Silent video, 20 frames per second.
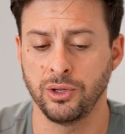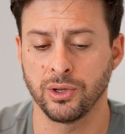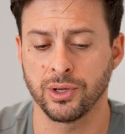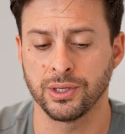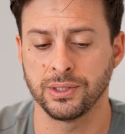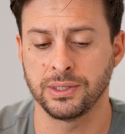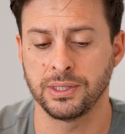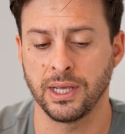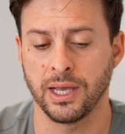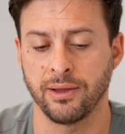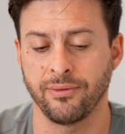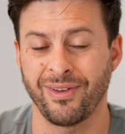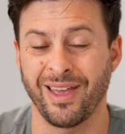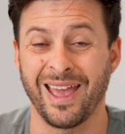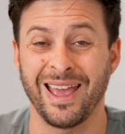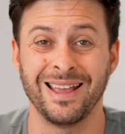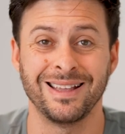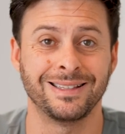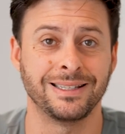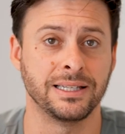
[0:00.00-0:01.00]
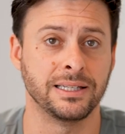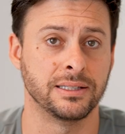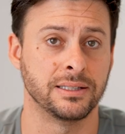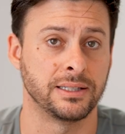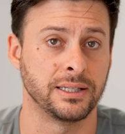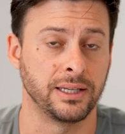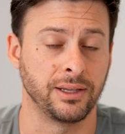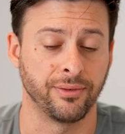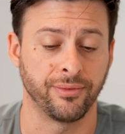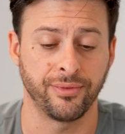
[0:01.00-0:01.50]
You can see I have
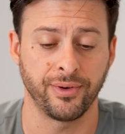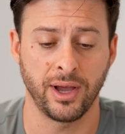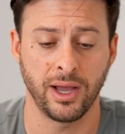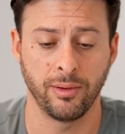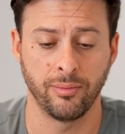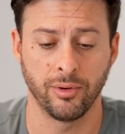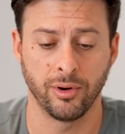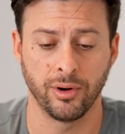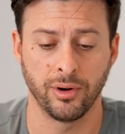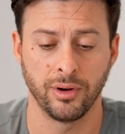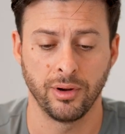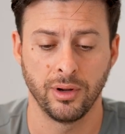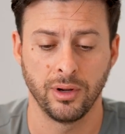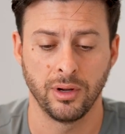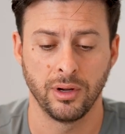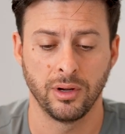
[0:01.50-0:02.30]
AT&T fiber